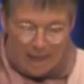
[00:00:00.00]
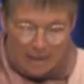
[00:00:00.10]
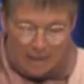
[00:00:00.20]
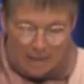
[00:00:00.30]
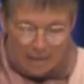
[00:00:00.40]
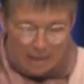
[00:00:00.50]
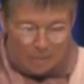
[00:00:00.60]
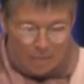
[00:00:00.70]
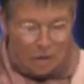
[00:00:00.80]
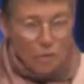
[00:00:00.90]
Illness
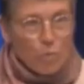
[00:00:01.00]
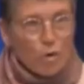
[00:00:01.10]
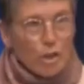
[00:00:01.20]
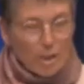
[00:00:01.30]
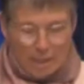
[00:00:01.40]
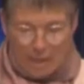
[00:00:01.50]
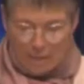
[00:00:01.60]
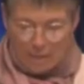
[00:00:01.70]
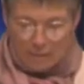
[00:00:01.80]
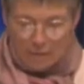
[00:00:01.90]
is much more
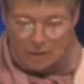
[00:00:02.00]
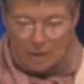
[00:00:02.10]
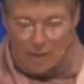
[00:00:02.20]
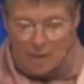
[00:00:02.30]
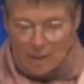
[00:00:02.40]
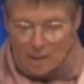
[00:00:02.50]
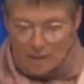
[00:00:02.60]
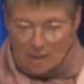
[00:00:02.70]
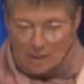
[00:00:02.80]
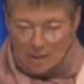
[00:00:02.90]
extensive than
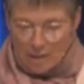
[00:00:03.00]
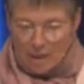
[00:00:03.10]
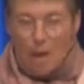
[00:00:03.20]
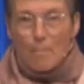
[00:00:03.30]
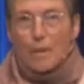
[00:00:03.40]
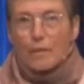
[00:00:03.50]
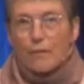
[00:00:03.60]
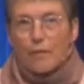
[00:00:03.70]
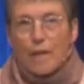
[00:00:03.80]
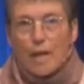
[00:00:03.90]
disease, but
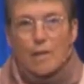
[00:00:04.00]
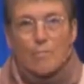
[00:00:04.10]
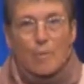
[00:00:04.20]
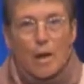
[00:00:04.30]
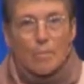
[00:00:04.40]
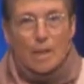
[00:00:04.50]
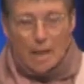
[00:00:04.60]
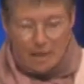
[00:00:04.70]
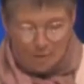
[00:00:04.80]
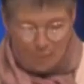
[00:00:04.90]
fear
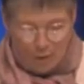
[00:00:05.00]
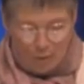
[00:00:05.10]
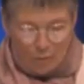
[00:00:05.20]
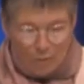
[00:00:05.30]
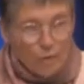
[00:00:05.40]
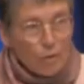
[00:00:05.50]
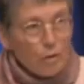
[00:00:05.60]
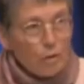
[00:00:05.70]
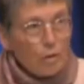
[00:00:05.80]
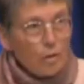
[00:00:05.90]
permeates both.
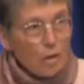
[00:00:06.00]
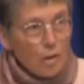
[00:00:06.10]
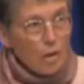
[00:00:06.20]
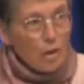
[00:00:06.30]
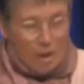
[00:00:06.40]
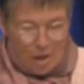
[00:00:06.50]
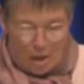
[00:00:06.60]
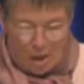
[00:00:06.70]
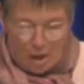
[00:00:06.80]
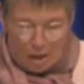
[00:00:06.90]

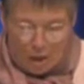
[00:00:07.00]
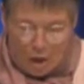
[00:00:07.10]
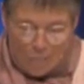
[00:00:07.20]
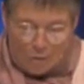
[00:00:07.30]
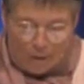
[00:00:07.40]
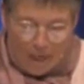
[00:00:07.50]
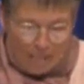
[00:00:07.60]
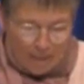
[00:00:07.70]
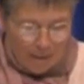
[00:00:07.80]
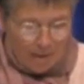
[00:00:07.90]
Global
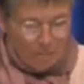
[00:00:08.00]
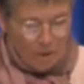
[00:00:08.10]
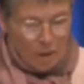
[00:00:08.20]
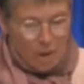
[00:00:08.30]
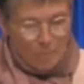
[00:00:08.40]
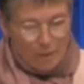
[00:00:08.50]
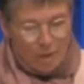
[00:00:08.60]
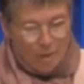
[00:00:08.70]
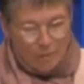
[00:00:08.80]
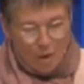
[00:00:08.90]
capitalism is
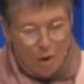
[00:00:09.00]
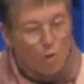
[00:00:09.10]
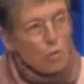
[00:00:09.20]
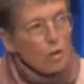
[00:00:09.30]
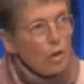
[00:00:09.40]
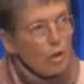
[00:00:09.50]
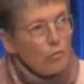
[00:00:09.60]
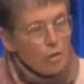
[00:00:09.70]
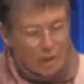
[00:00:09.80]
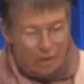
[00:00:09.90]
opening up the whole
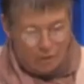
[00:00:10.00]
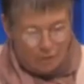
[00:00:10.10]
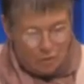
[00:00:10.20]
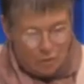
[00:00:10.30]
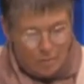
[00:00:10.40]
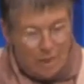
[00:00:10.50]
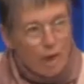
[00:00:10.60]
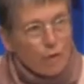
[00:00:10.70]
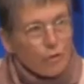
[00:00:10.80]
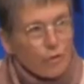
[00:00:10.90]
arena of human
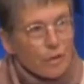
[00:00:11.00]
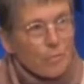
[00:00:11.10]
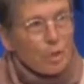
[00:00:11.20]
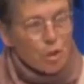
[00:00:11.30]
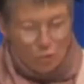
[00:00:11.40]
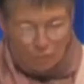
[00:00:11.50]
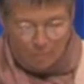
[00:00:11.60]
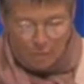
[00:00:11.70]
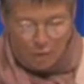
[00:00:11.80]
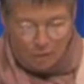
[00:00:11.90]
health for the pursuit
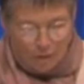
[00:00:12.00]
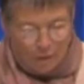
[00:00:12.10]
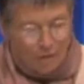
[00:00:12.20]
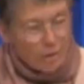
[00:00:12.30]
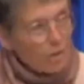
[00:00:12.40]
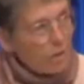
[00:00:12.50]
of profit,